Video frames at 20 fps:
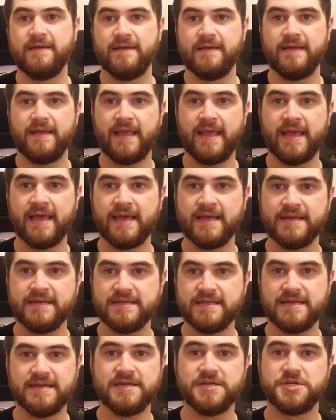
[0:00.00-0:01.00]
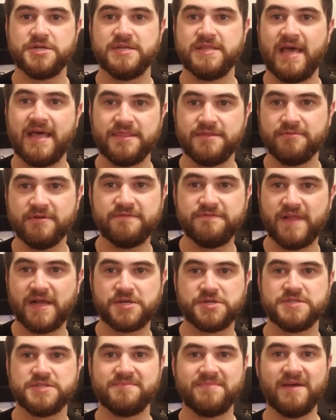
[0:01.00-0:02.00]
and in addition to that, the
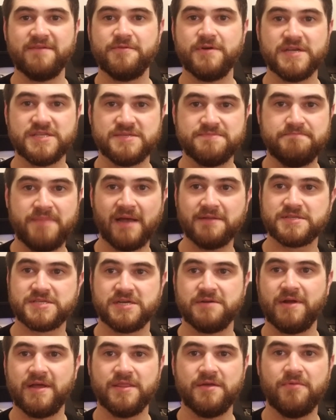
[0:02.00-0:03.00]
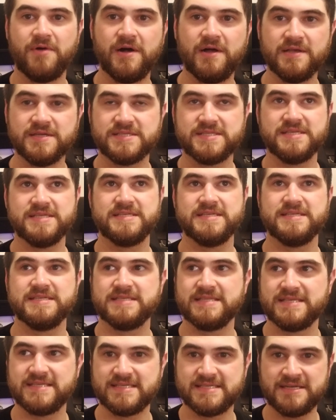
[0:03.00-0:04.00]
reflections of my voice bouncing around the walls. This
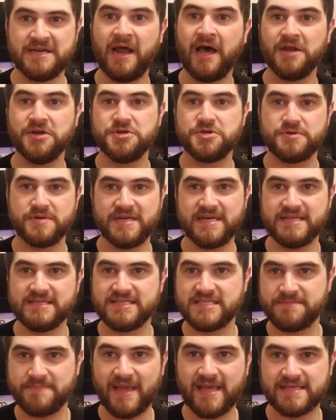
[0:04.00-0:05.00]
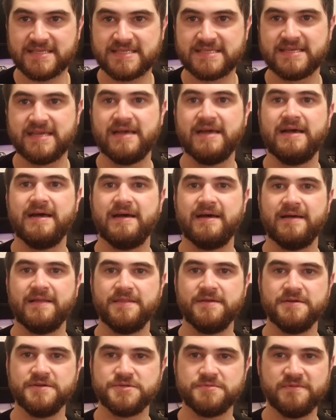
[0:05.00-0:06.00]
is an untreated space.
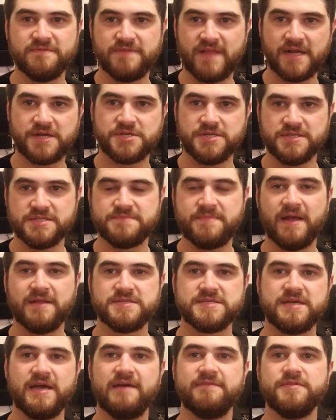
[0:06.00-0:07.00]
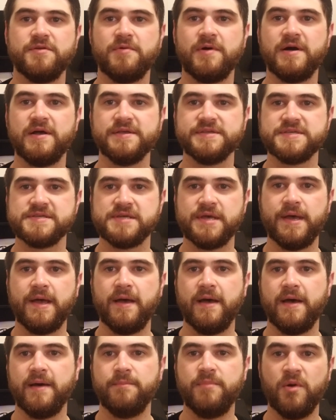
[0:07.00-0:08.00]
There's reflections bouncing off the walls.
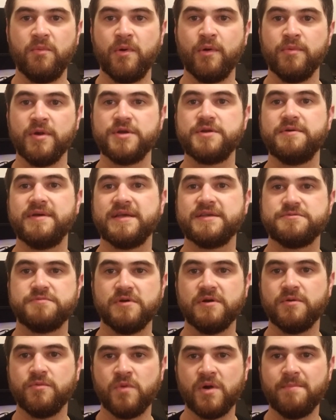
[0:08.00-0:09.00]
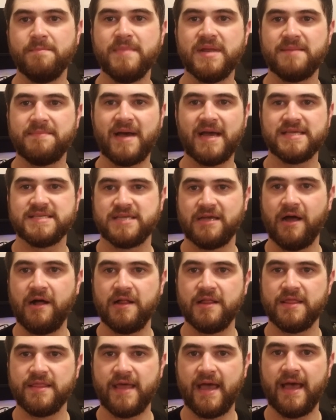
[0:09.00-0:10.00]
But what we're doing is we're minimizing
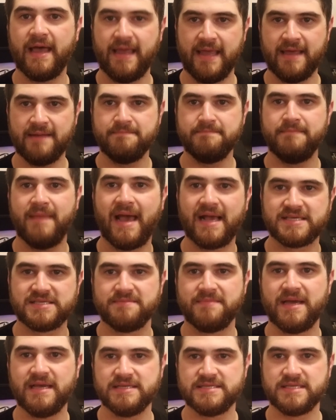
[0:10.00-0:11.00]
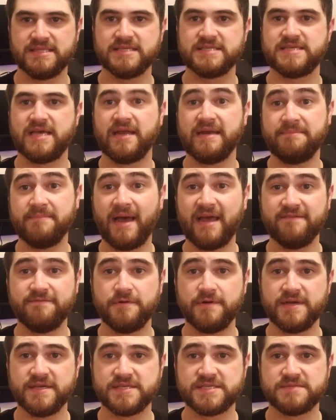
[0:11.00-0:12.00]
all of that and maximizing the sound of my
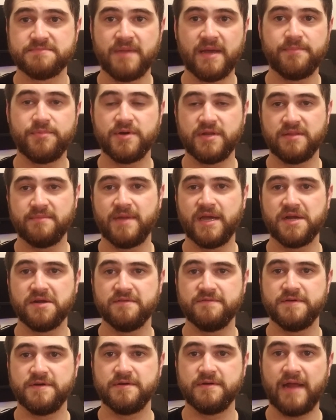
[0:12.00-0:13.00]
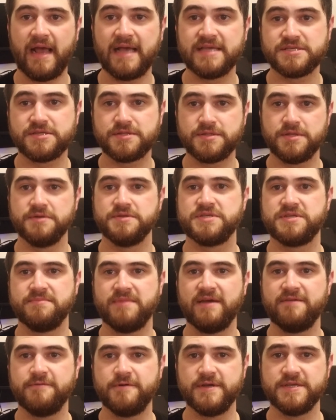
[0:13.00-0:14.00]
voice by putting the microphone as close to
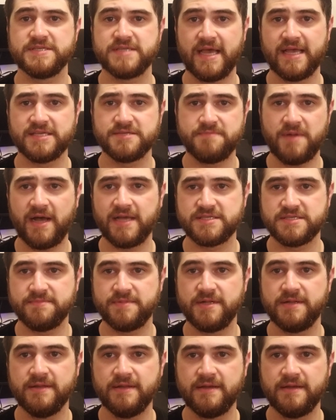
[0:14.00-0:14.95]
my voice as possible.